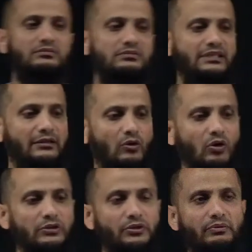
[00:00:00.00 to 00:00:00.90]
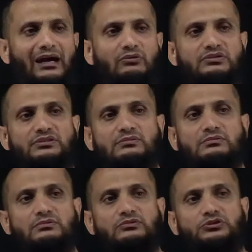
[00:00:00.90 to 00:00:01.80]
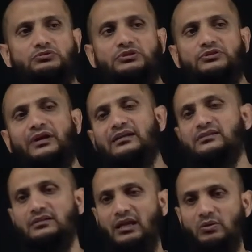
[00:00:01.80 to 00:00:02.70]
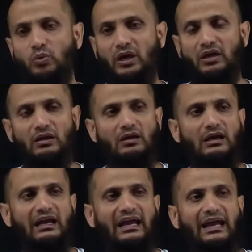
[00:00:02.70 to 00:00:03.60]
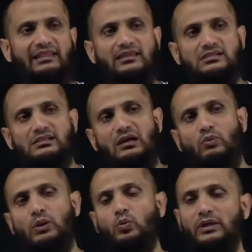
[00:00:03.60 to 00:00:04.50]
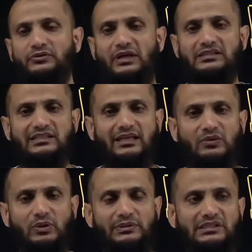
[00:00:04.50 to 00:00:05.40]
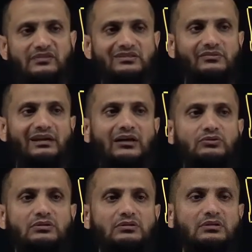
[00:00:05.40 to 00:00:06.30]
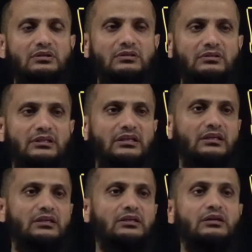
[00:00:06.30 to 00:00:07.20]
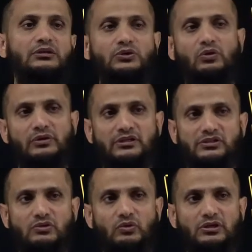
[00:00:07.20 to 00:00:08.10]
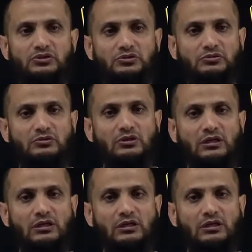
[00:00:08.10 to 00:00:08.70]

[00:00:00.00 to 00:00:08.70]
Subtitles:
send all your routes to the transit gateway. At this level, when transit gateway receives a route, the controller is going to